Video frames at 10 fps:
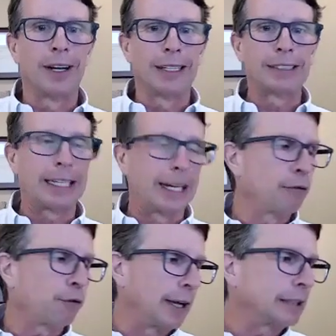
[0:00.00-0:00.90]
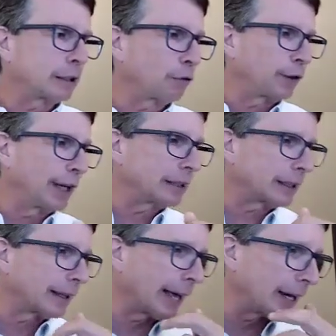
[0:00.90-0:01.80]
sitting face to face
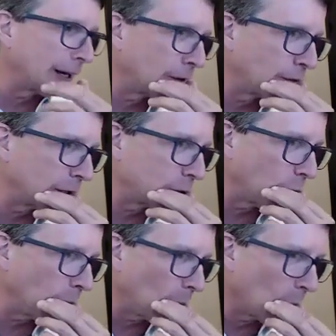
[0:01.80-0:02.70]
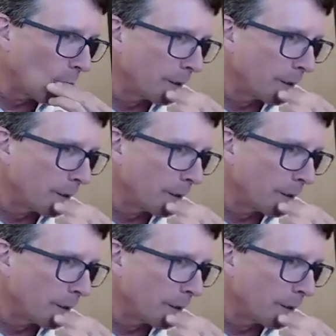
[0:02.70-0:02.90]
to that individual?